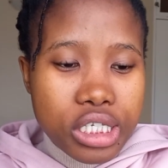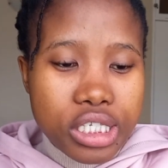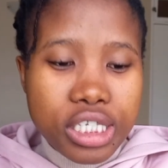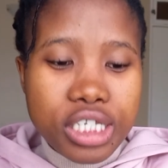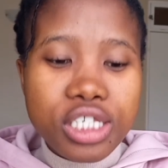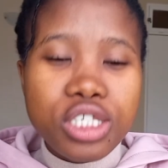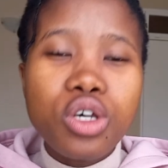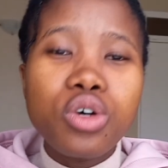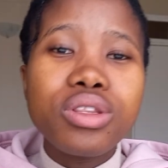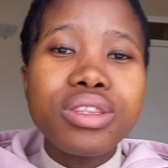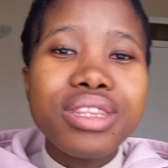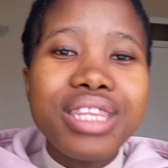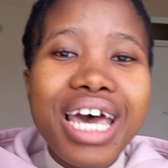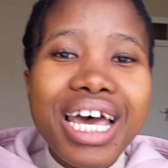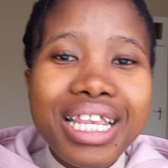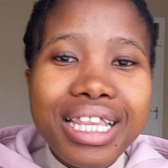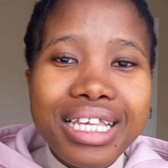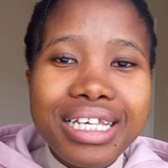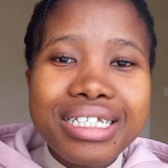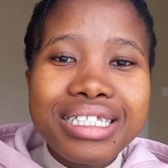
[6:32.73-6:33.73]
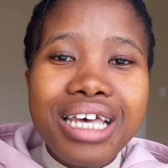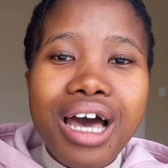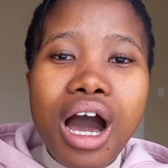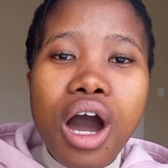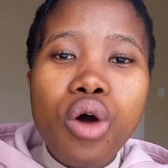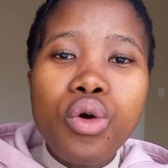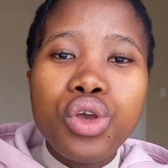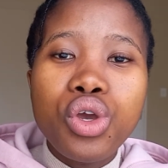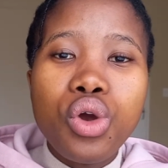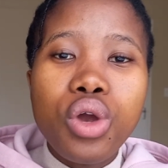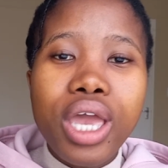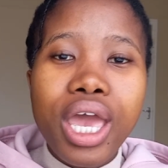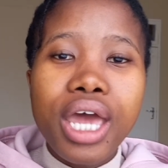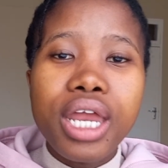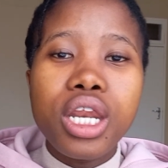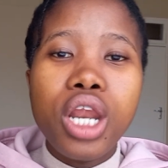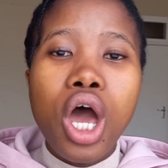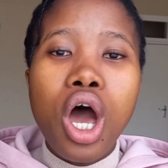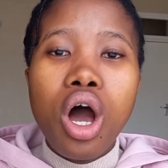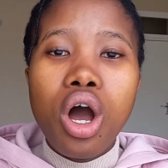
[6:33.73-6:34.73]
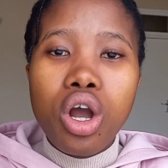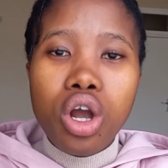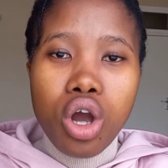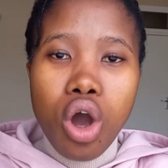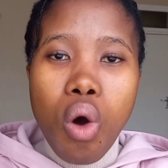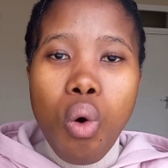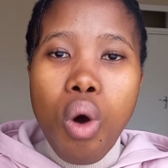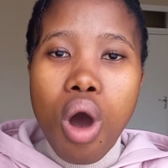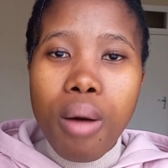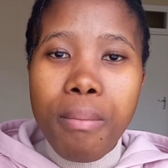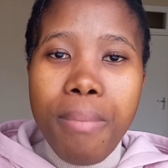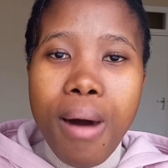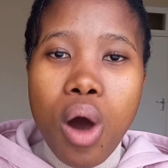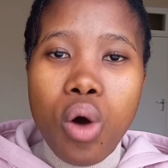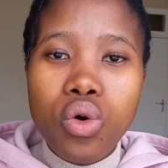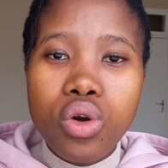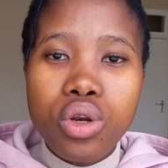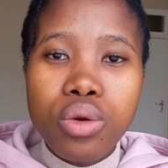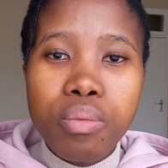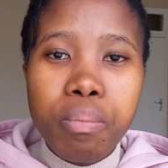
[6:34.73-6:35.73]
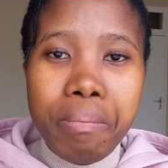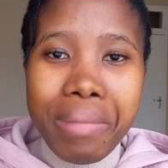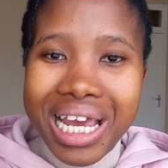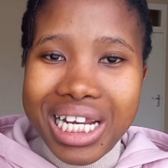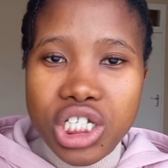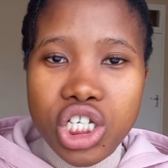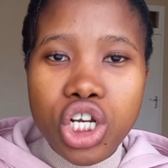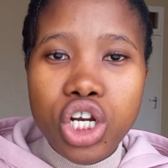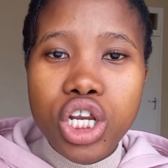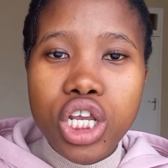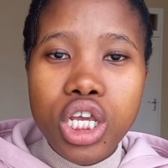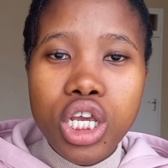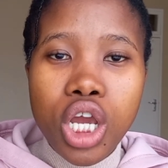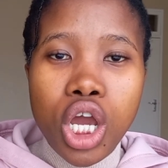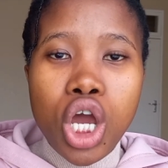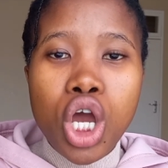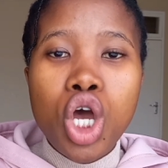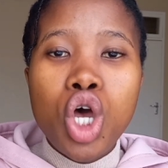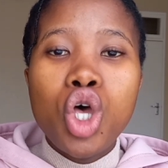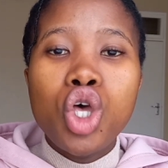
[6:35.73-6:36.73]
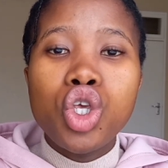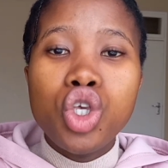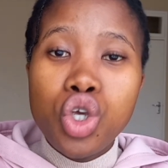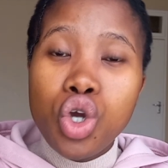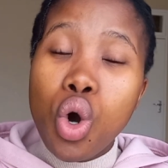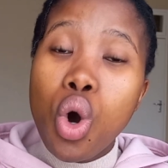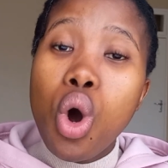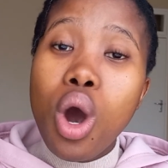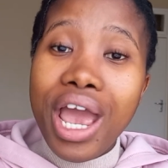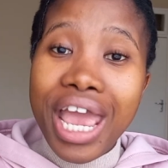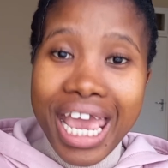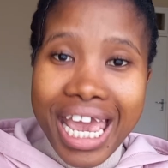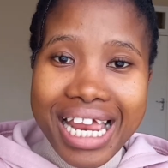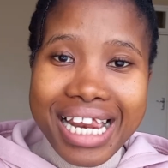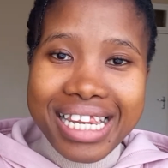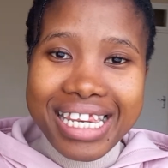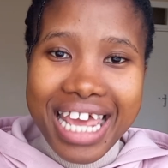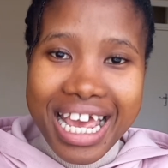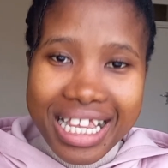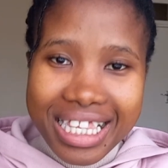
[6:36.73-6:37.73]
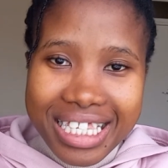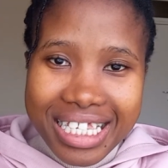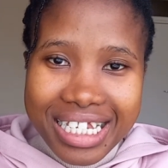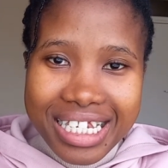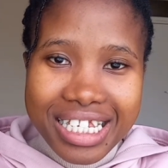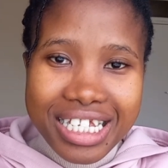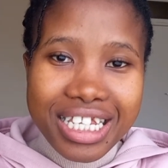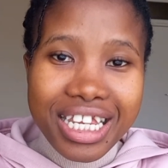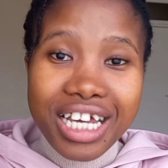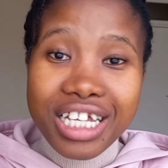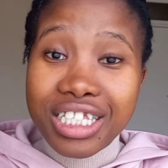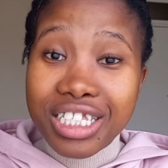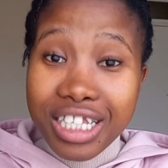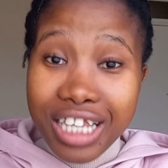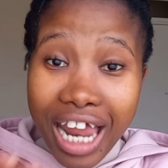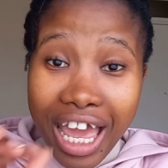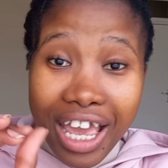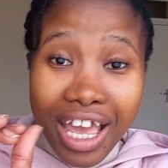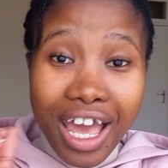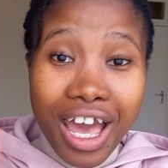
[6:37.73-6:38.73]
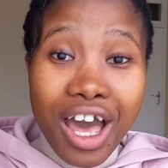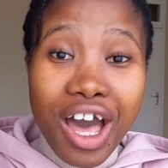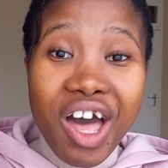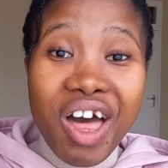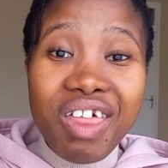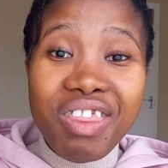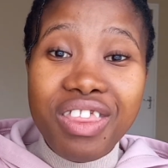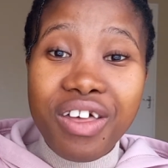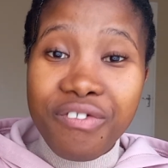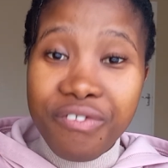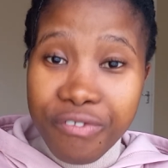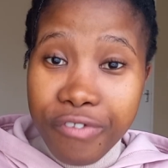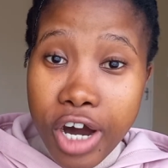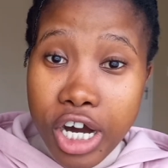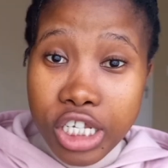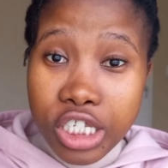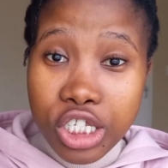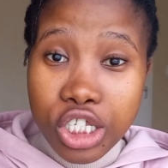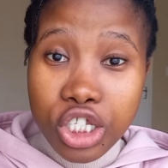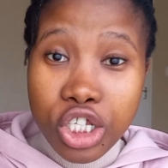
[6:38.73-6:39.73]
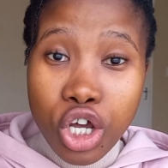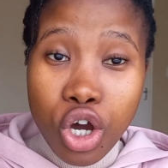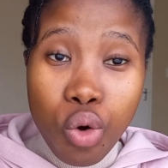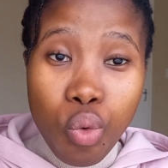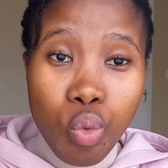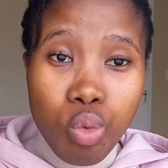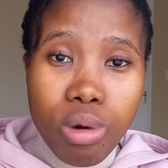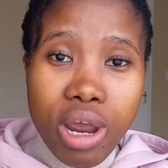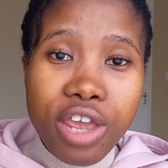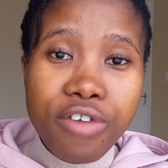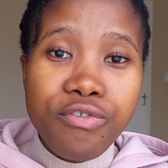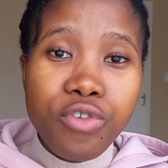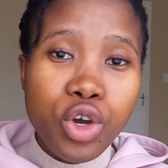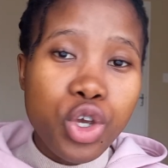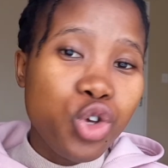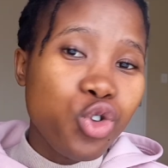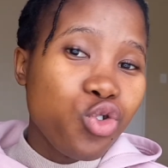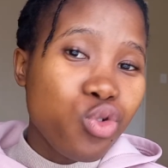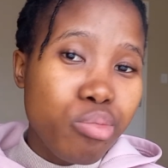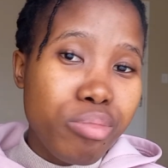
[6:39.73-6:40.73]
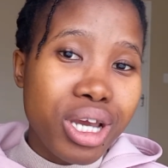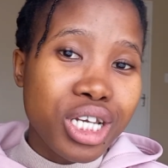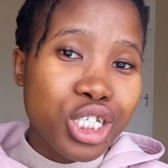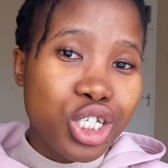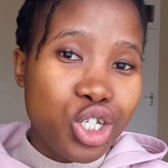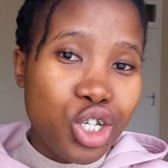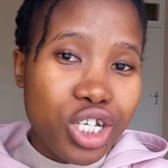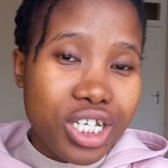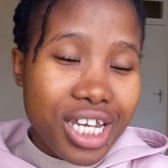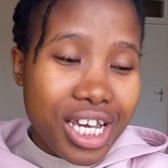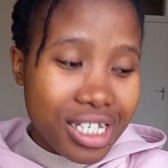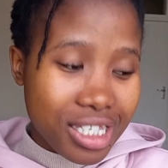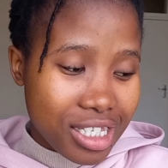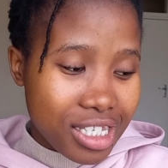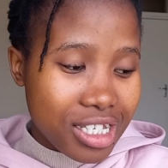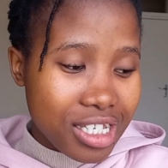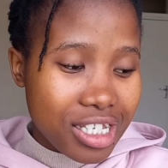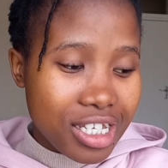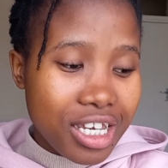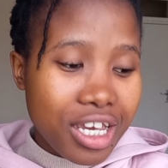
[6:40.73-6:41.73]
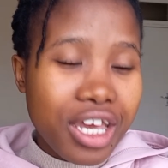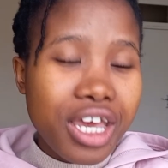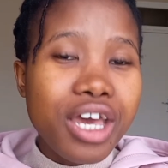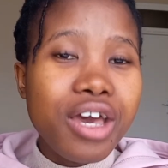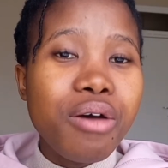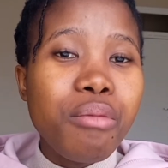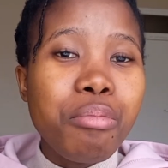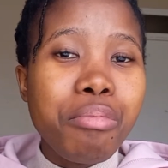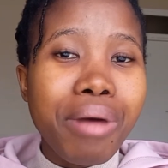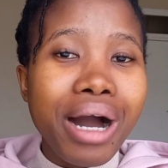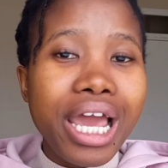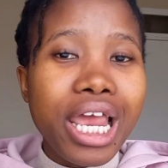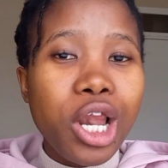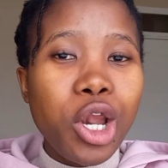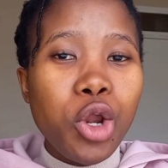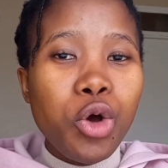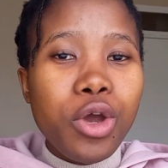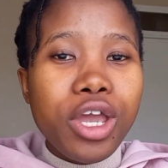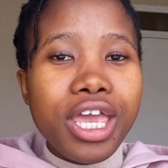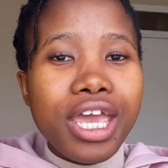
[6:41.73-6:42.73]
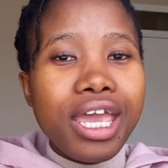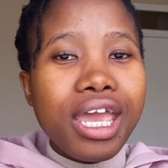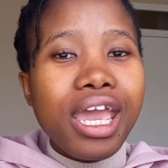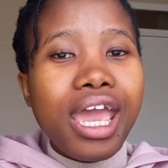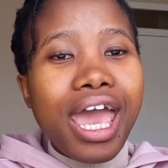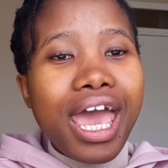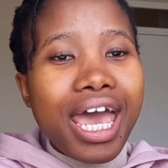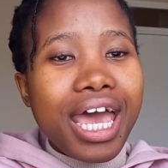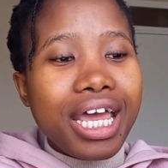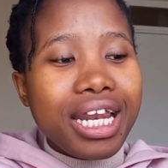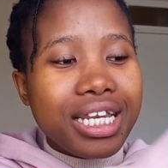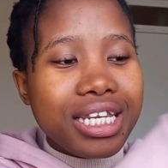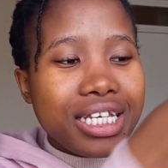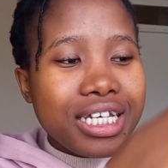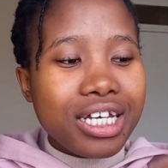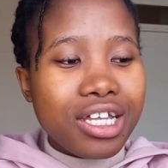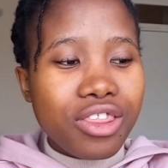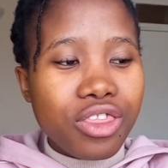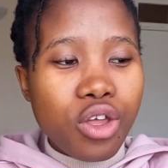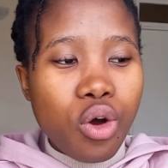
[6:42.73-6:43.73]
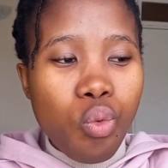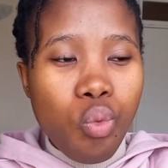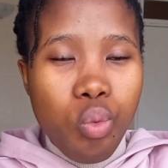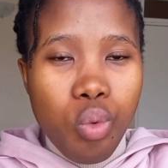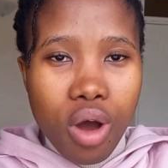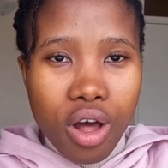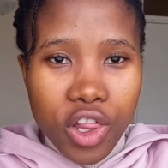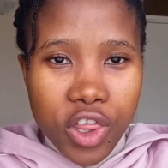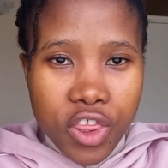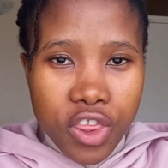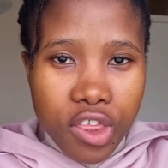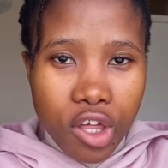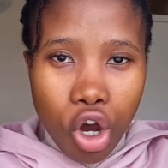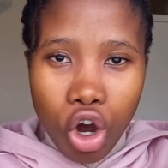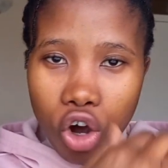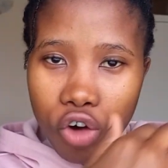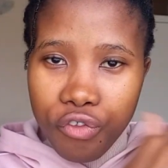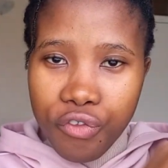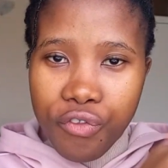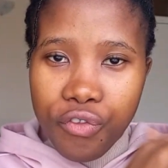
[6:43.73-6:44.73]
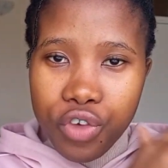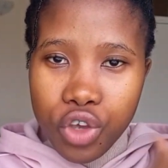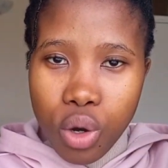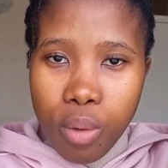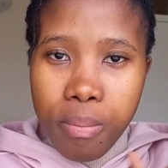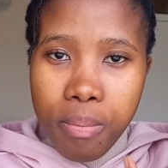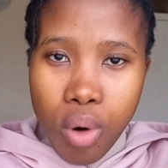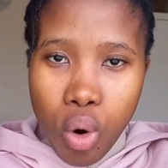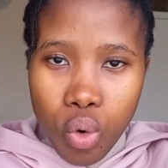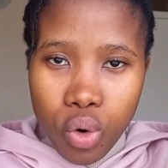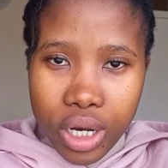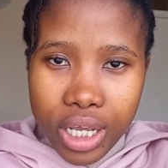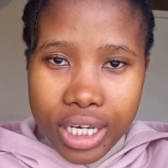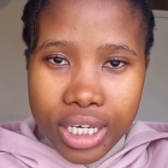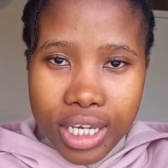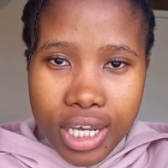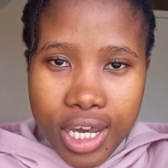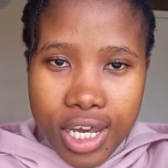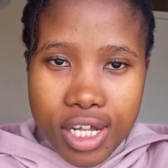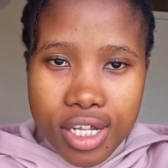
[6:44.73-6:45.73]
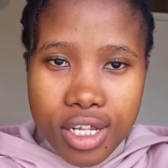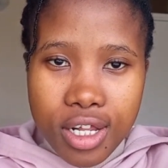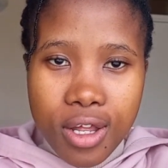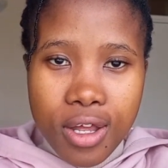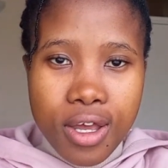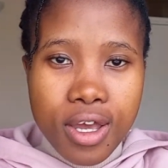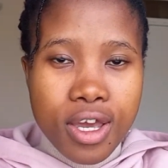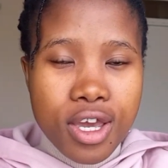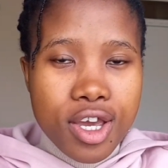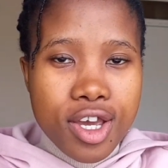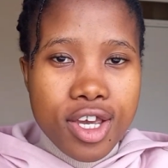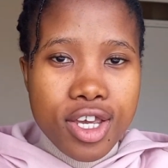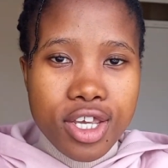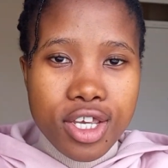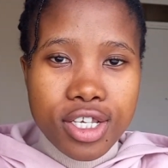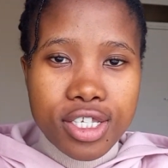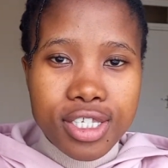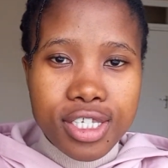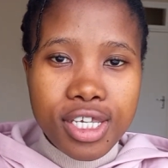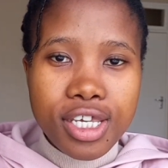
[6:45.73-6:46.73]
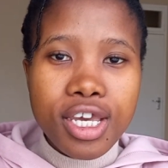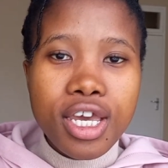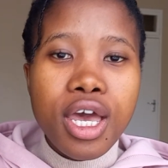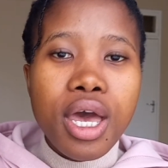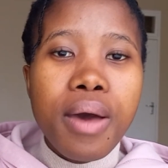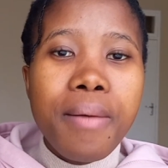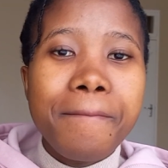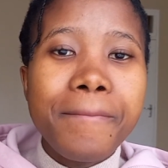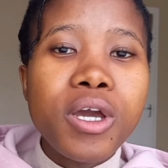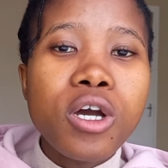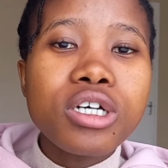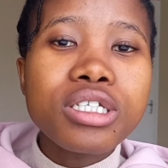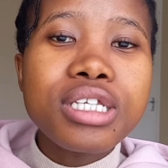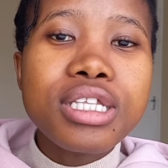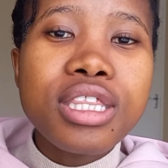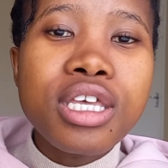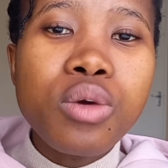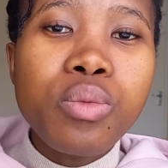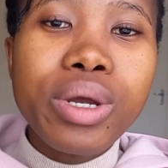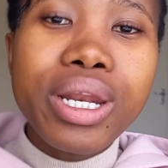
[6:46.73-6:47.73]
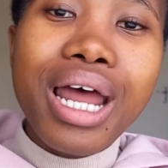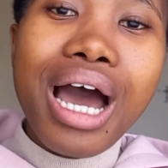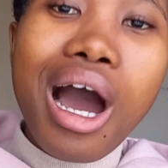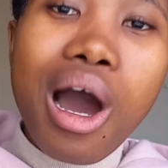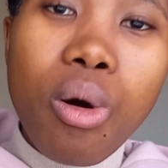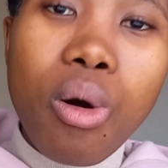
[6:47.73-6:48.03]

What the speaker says: So that is how you can go about measuring your hair density. That's like the first way for you to measure your density, by looking at the width of your ponytail, you see. Because the thing with our